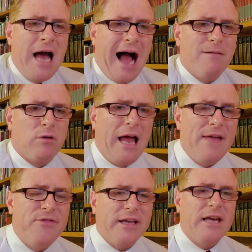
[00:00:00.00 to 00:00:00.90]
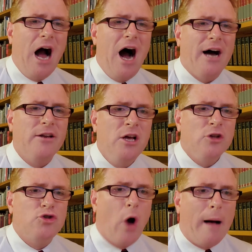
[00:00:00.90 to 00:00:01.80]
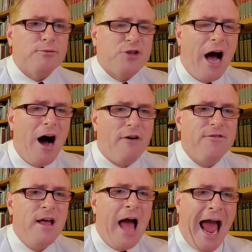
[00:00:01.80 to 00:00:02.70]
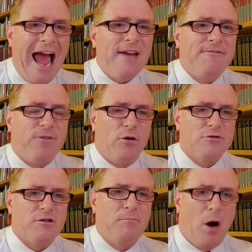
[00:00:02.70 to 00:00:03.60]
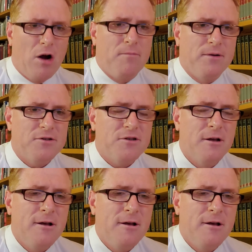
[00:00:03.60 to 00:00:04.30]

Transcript: I'm glad that God drops off handfuls of purpose.